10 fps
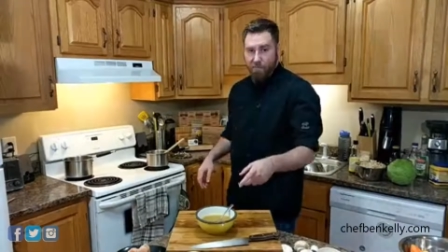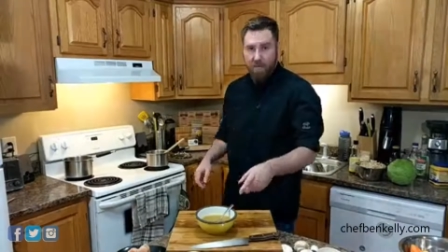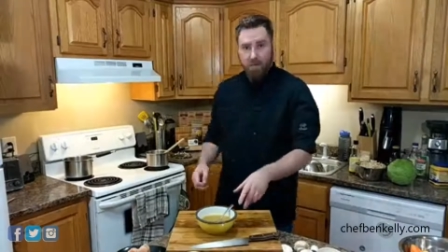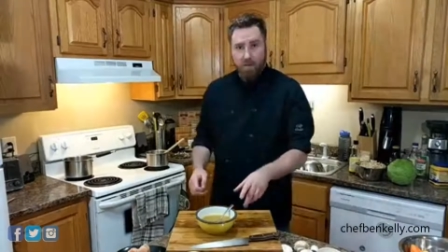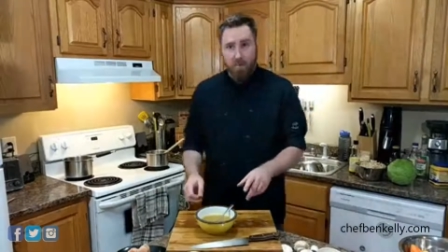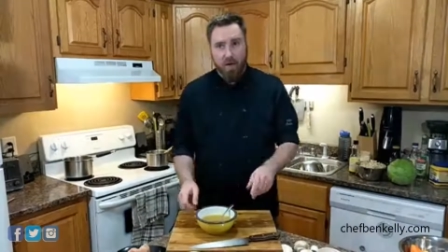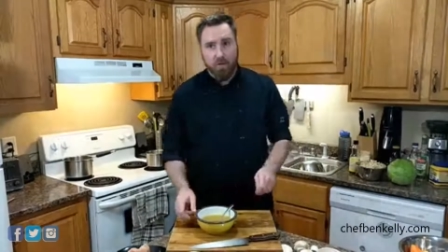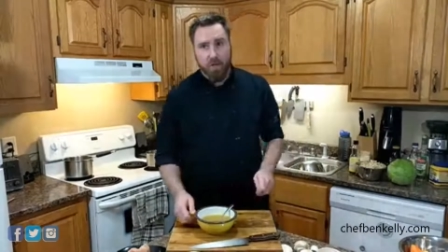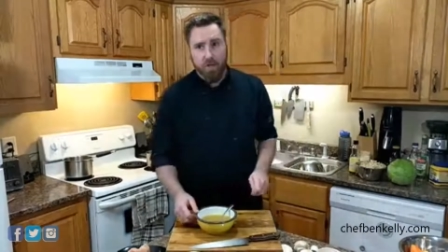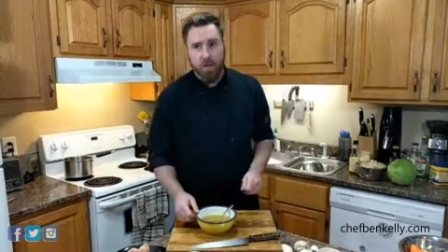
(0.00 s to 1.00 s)
Half a cup of
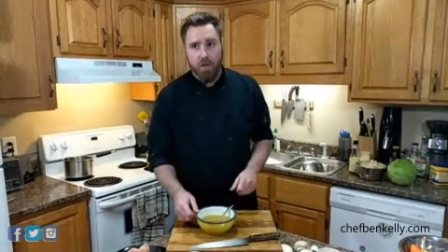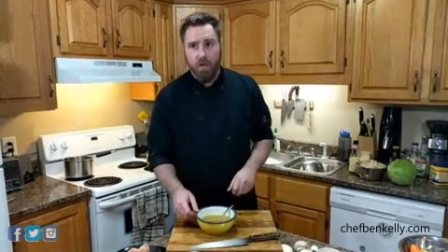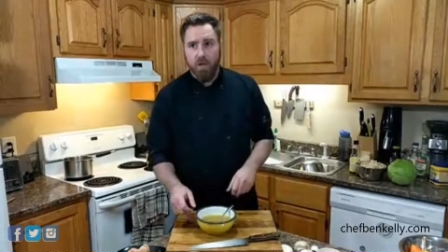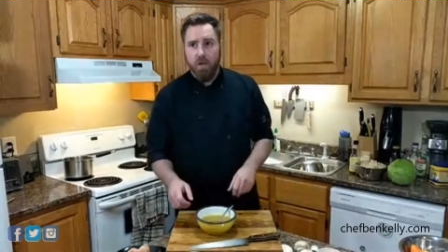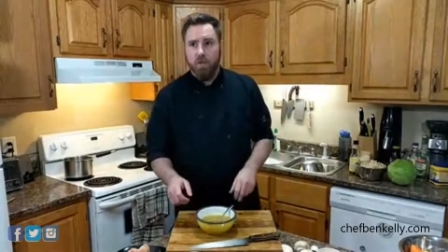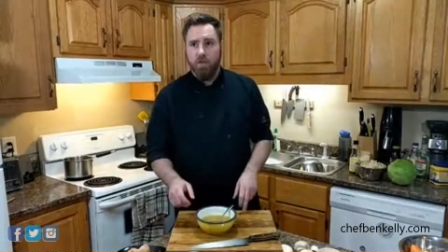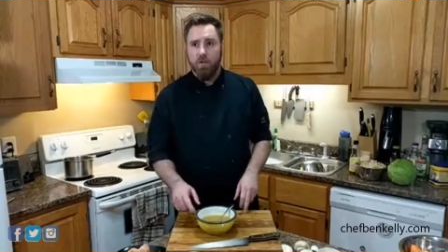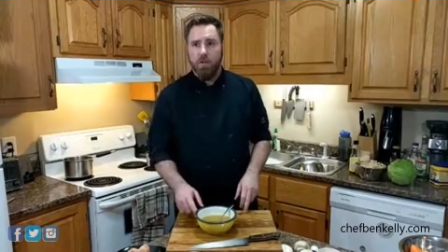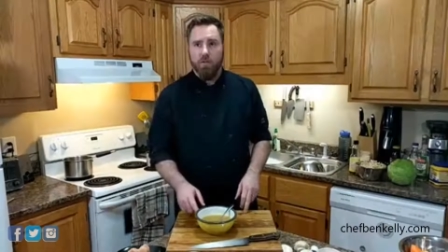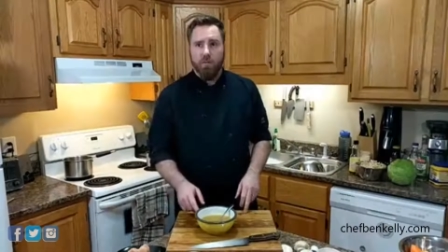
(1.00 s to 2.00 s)
brown sugar.
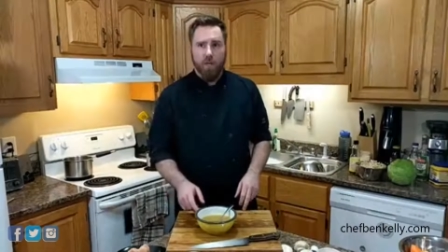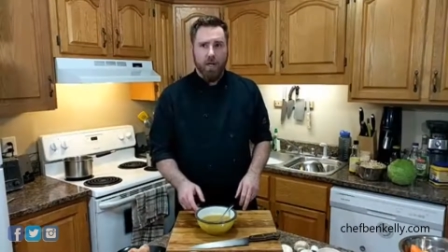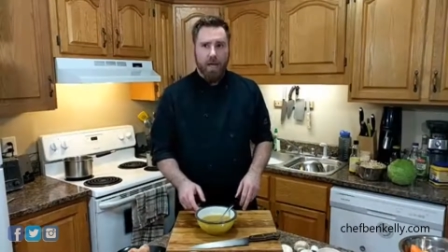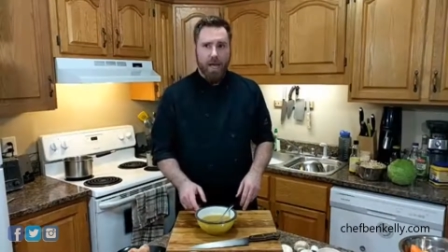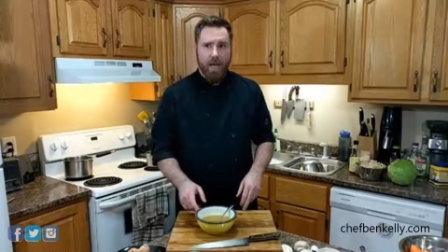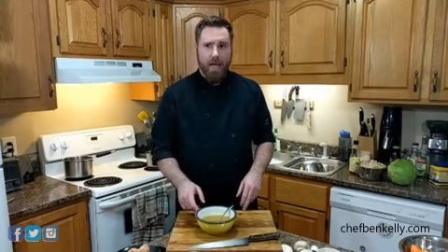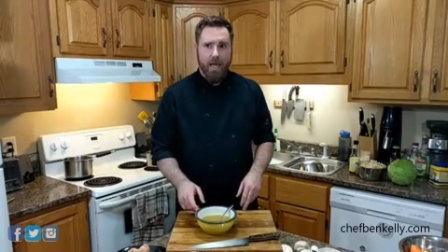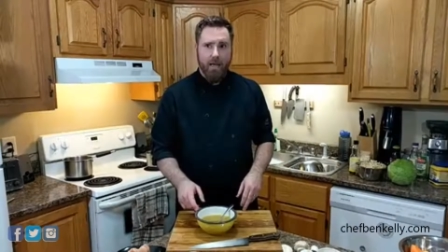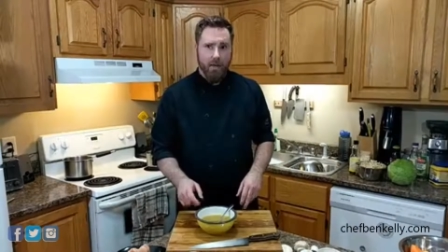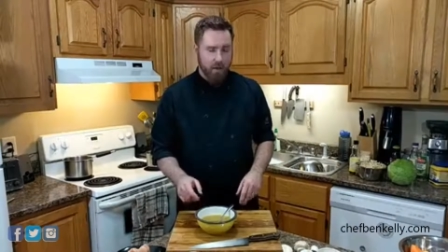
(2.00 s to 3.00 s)
To this we're going to
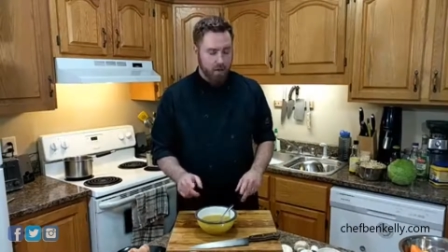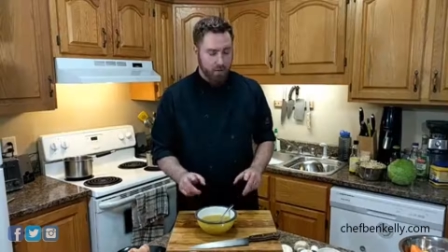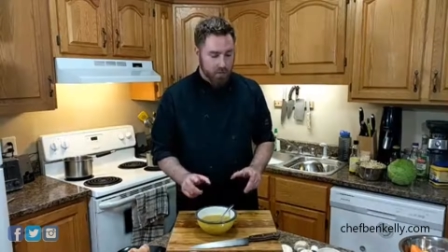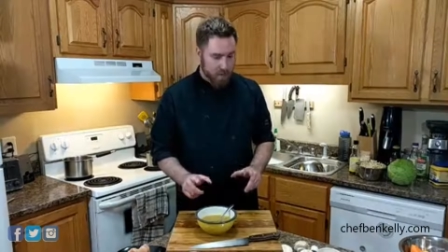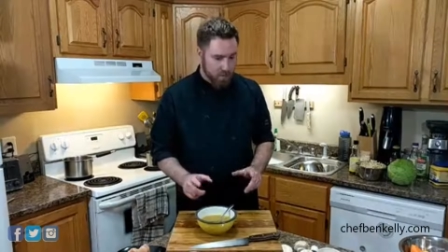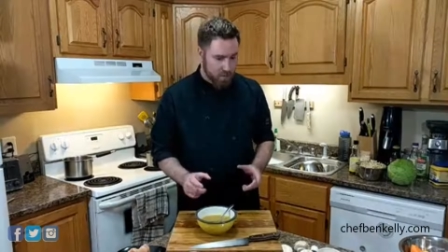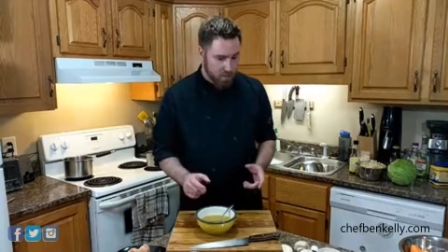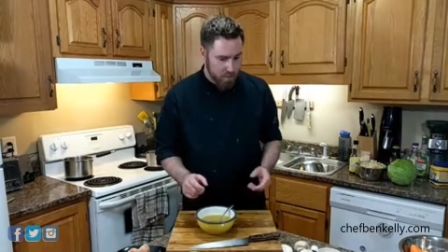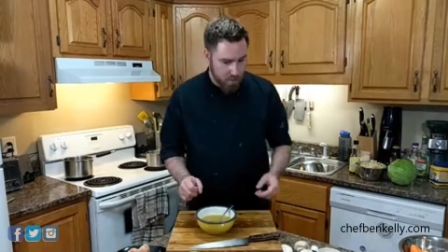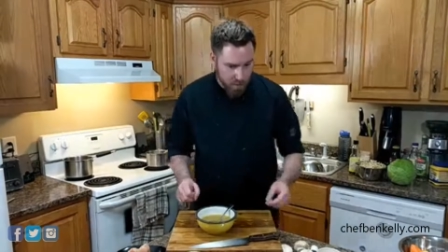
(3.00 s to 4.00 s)
add 3
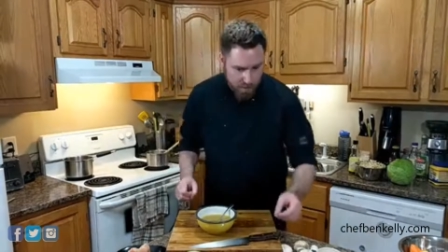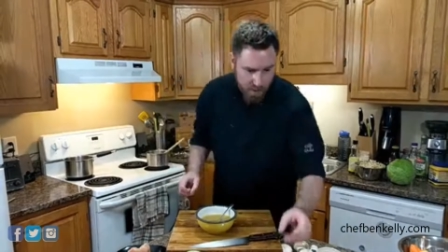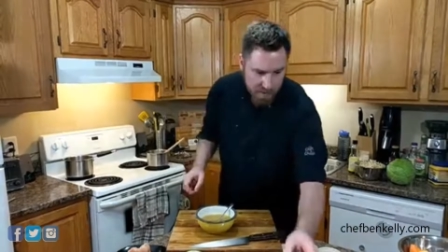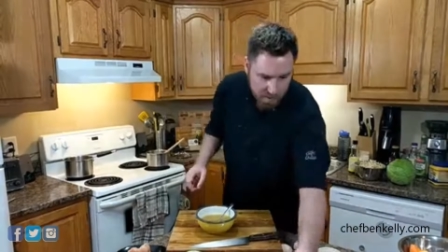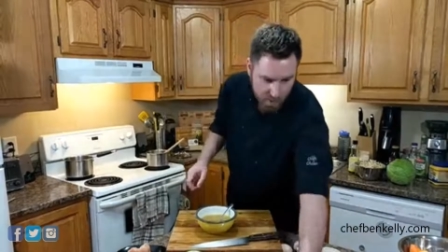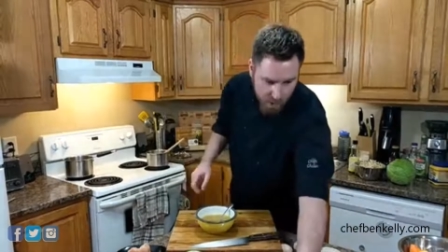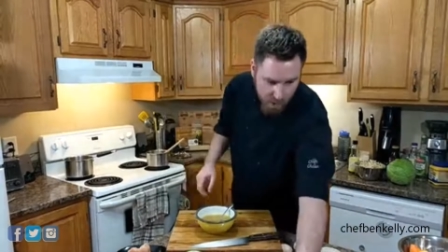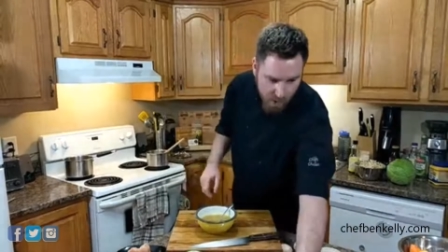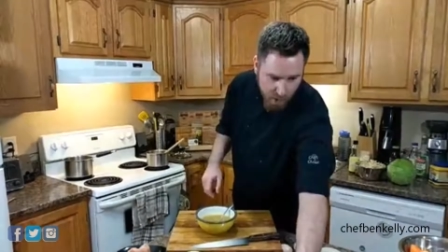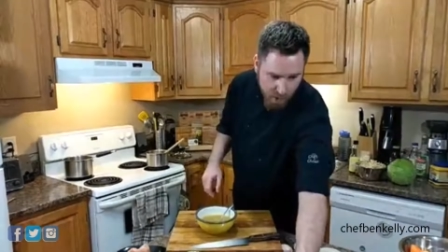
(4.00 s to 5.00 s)
tablespoons of soy sauce.
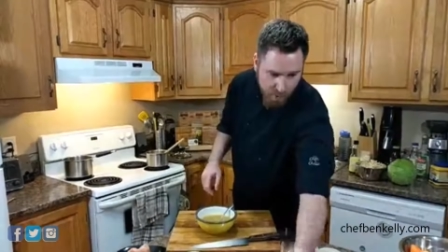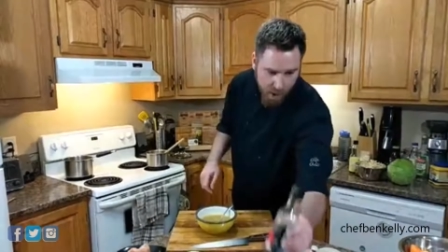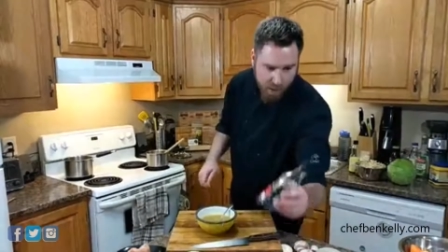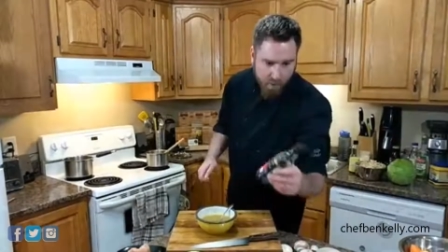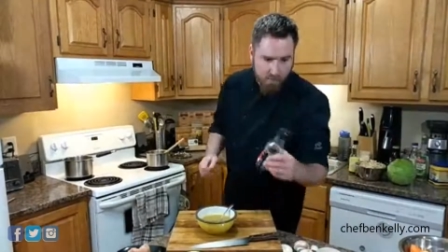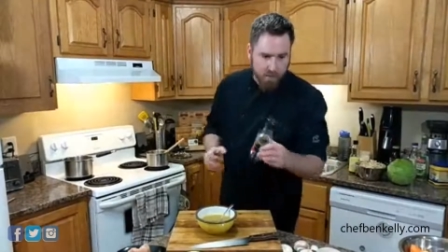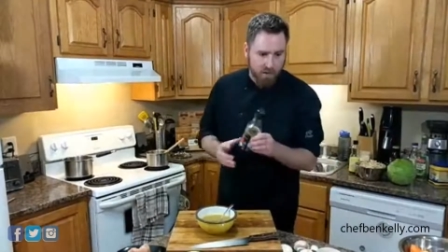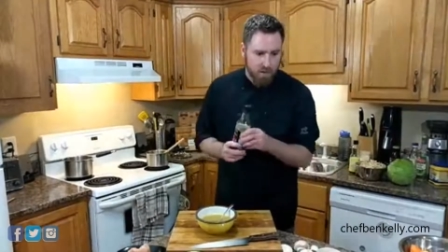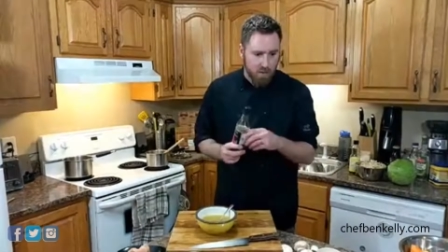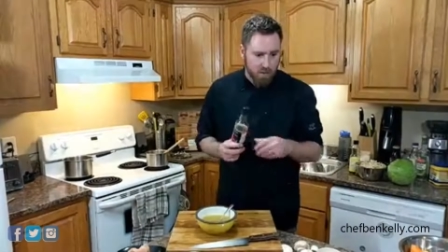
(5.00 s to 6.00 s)
I'm
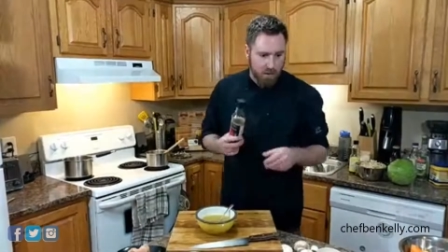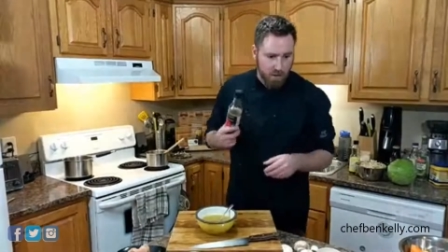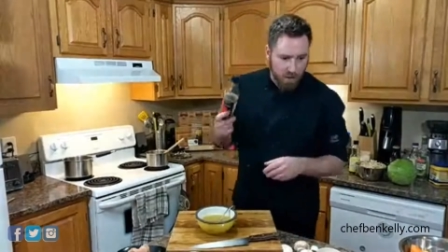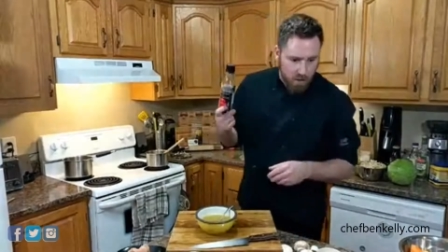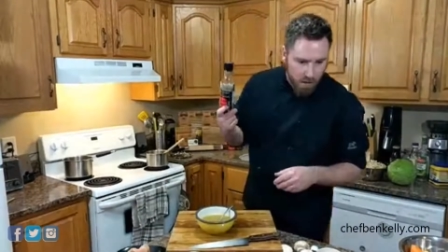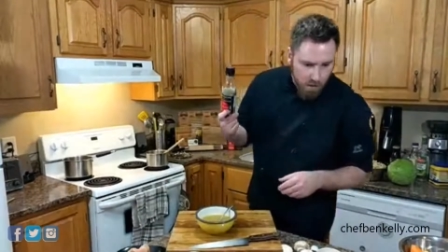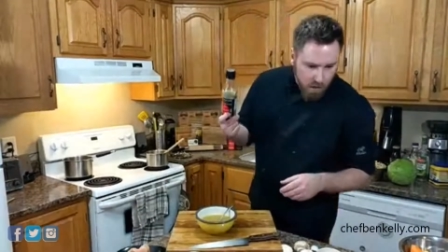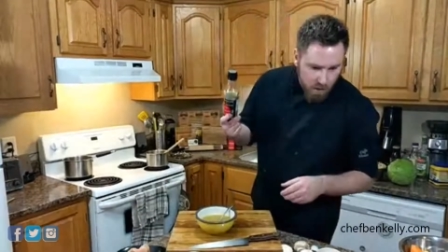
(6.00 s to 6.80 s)
obviously using